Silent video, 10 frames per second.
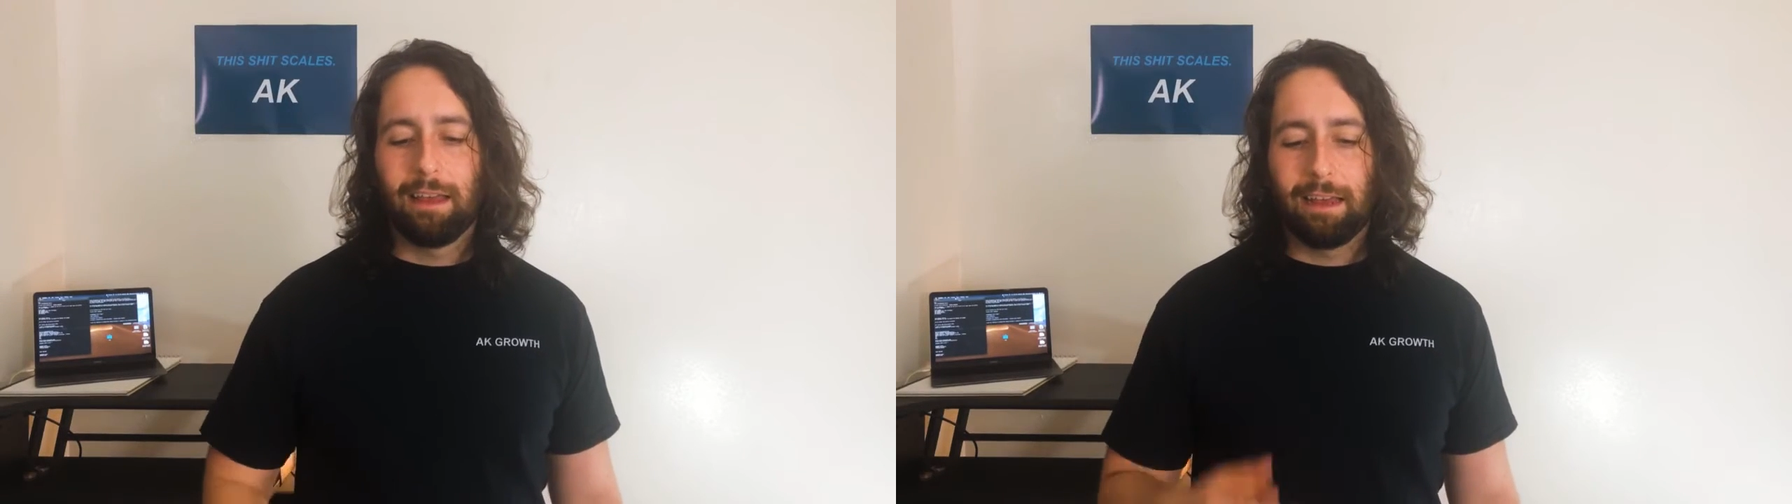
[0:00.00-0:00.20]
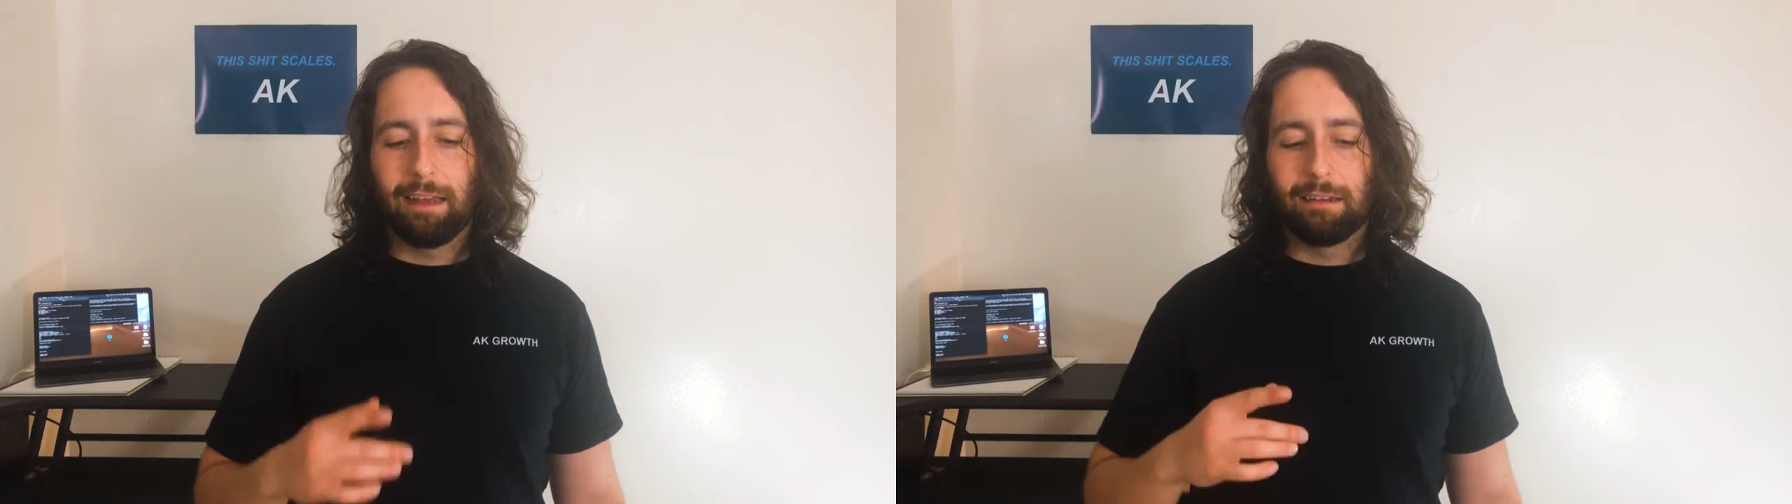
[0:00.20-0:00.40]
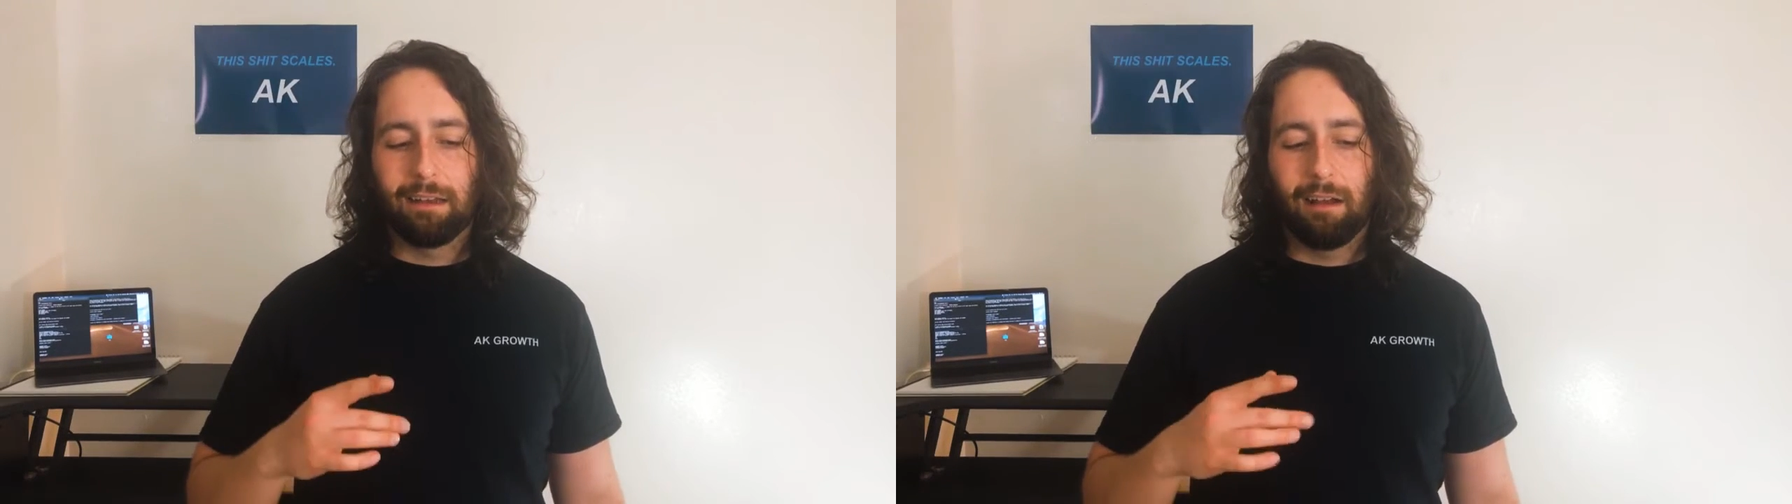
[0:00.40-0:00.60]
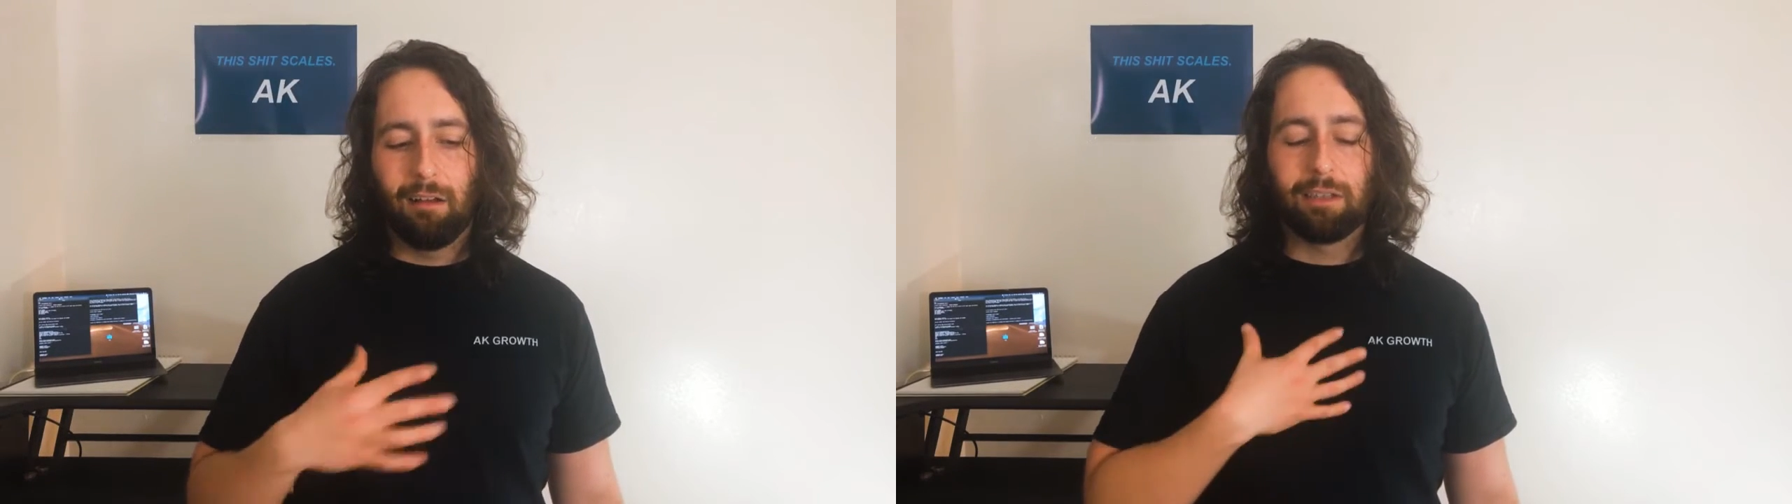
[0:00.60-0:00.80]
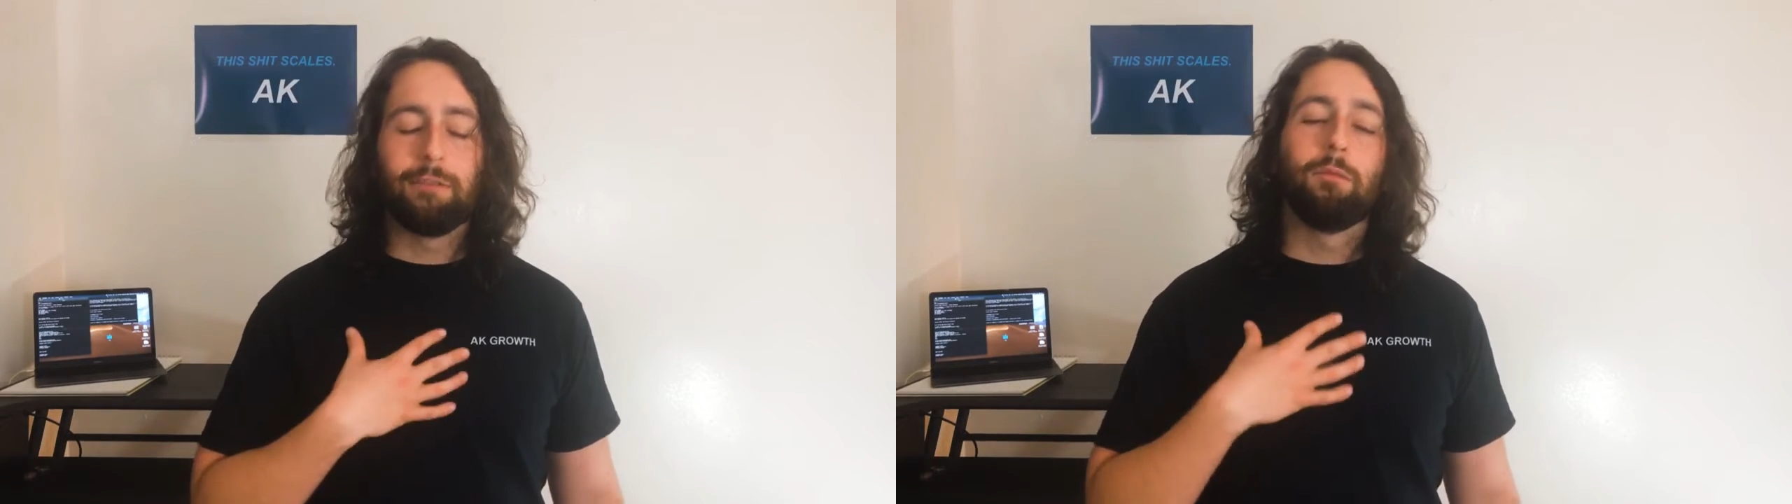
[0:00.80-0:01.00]
and
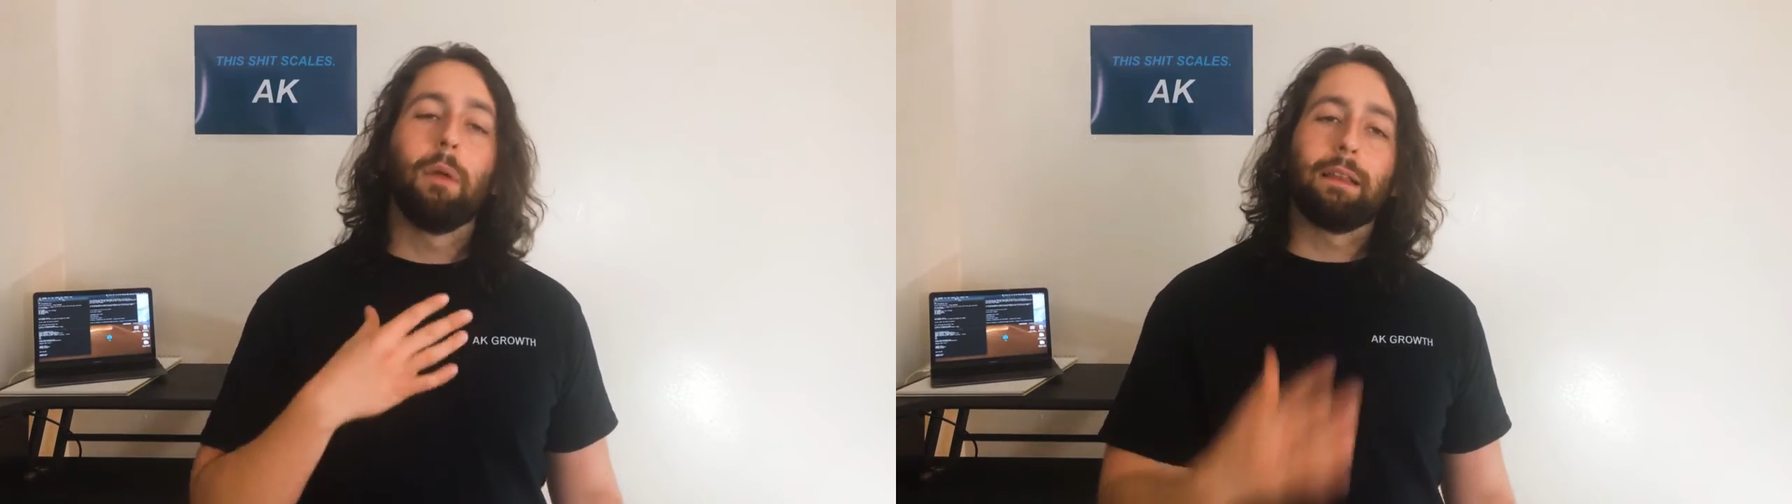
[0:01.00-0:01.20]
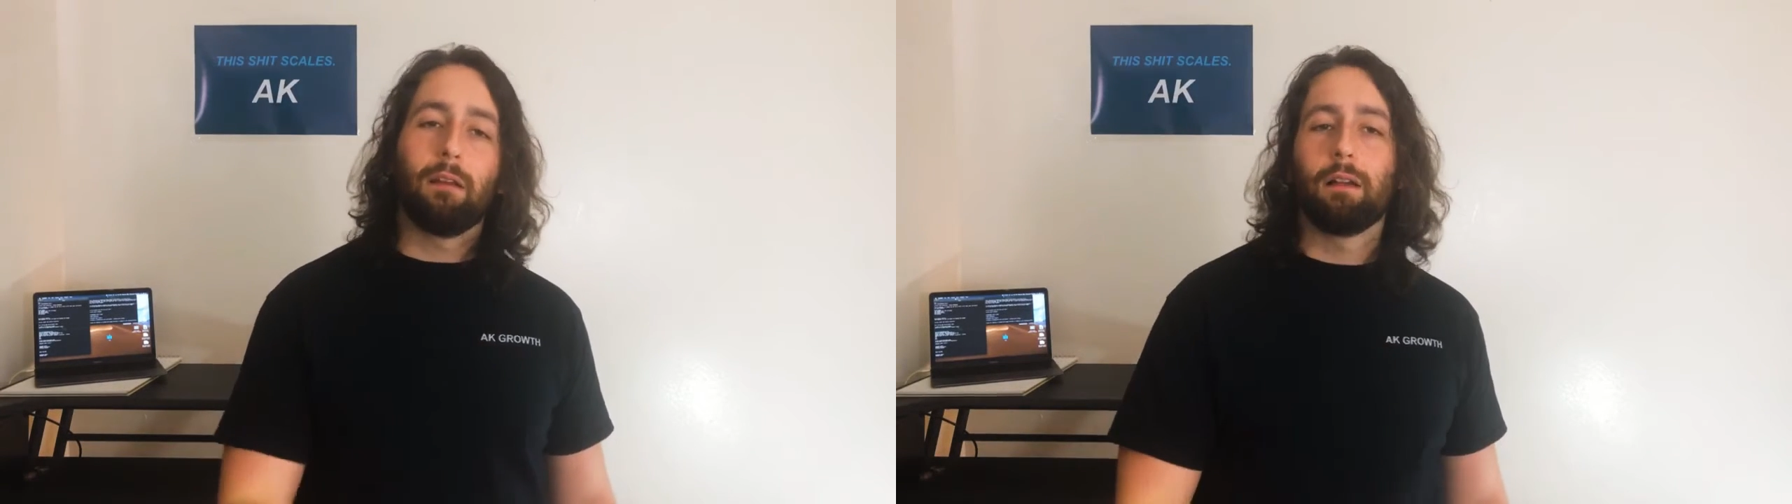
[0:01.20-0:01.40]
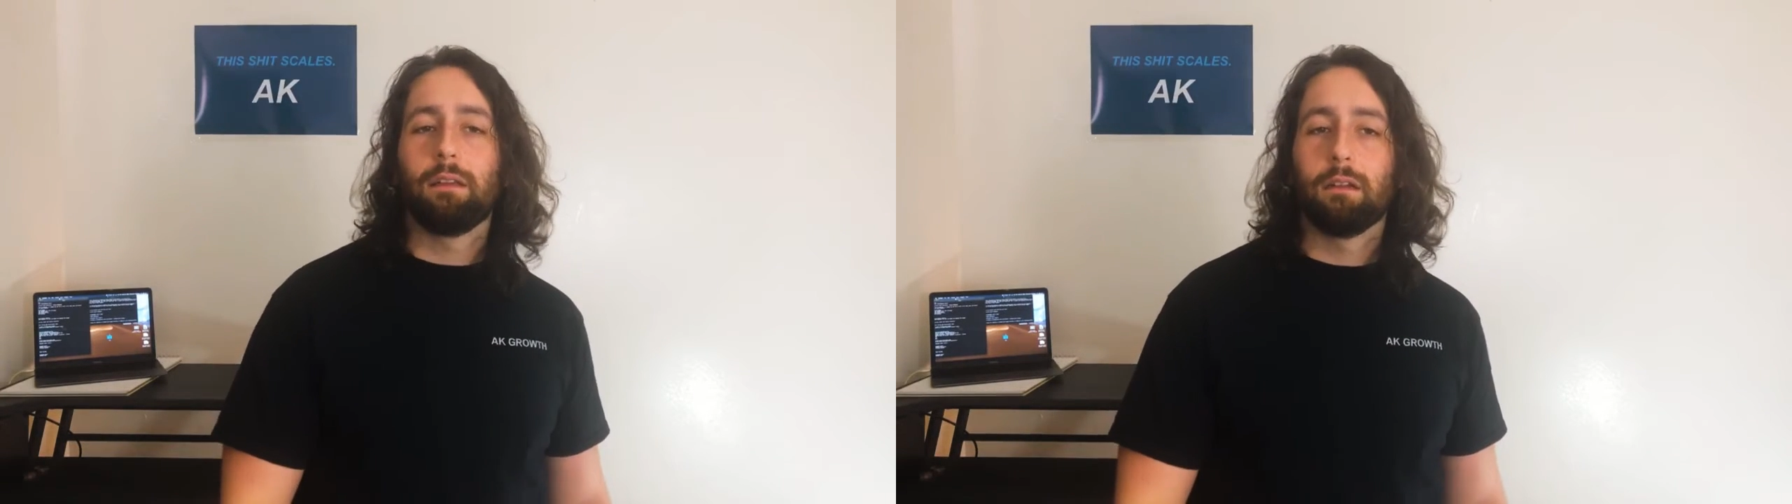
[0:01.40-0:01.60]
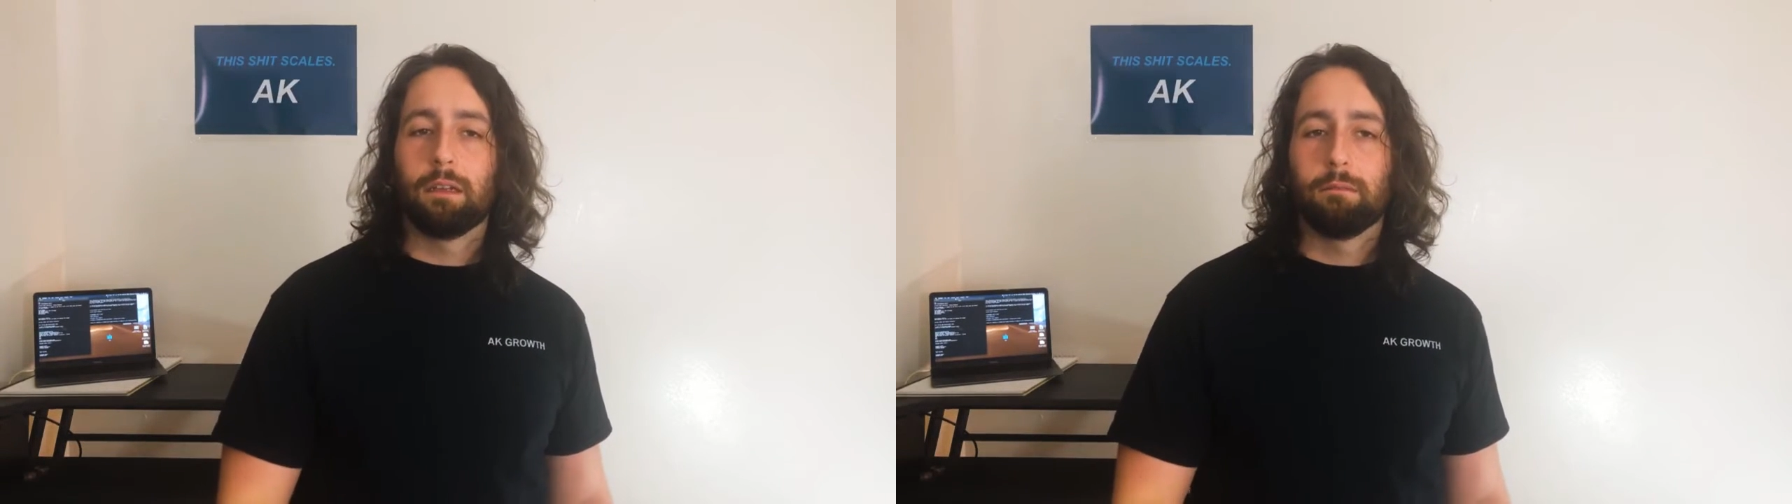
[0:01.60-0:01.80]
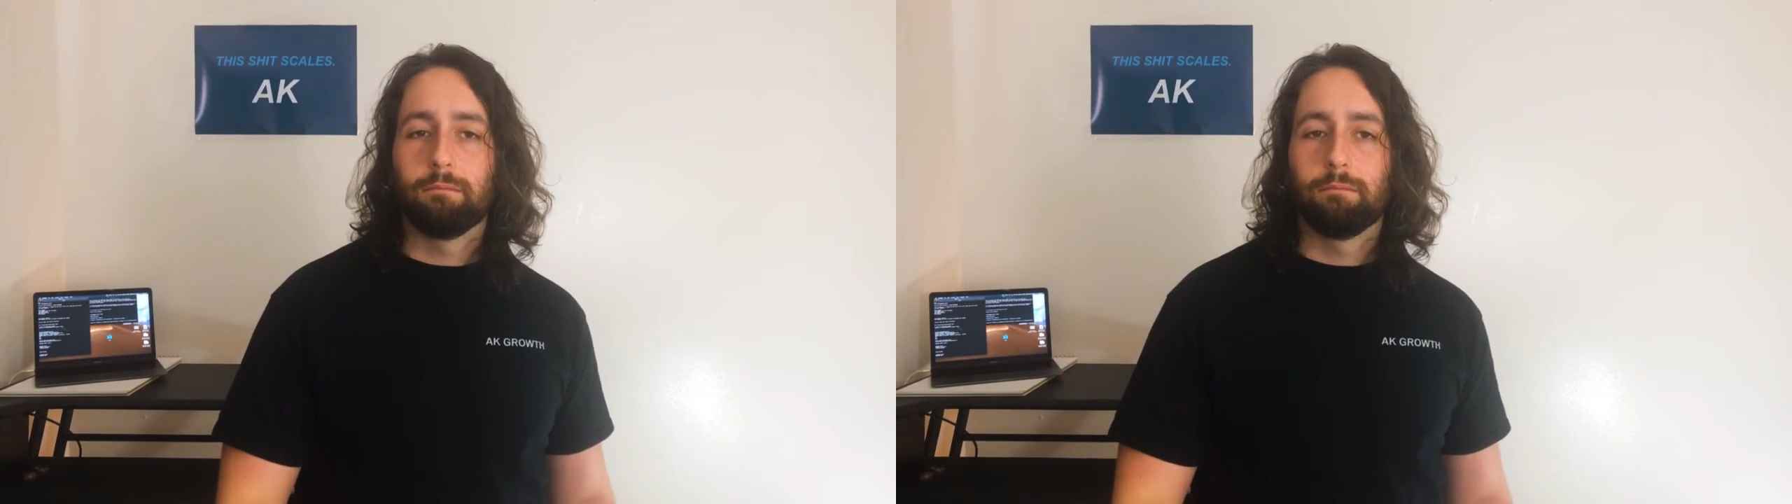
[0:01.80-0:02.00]
I'll give you my thoughts on
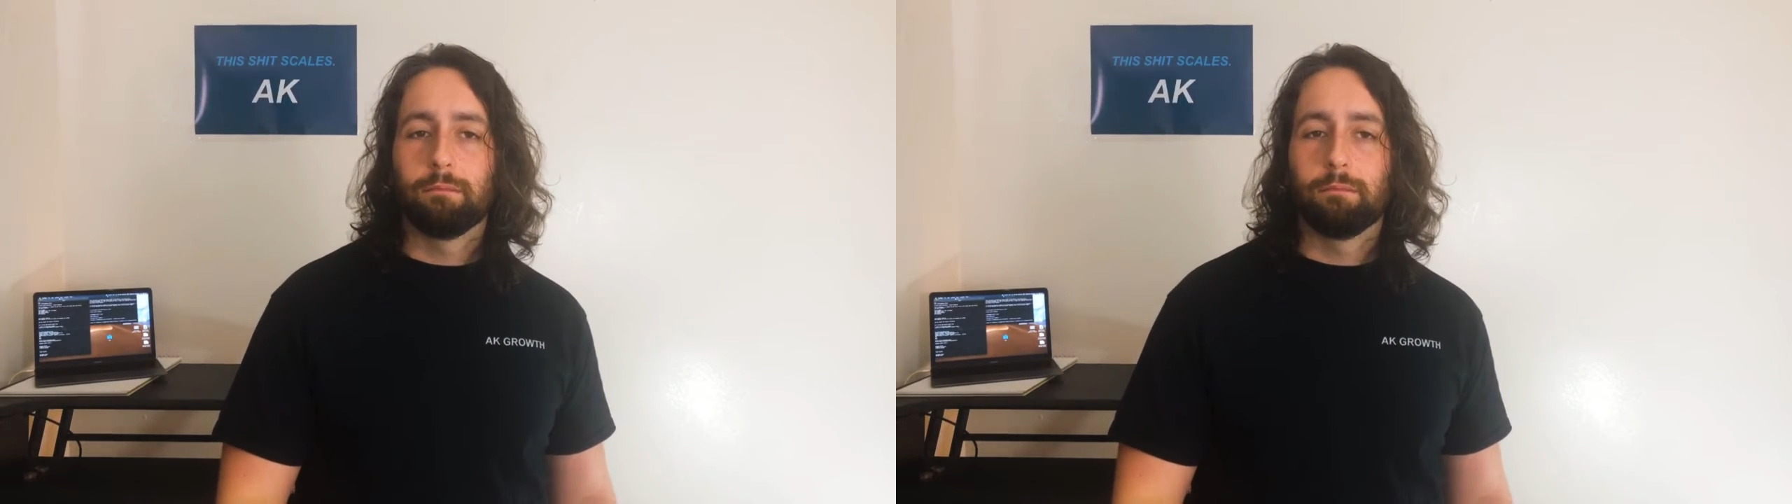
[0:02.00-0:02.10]
it.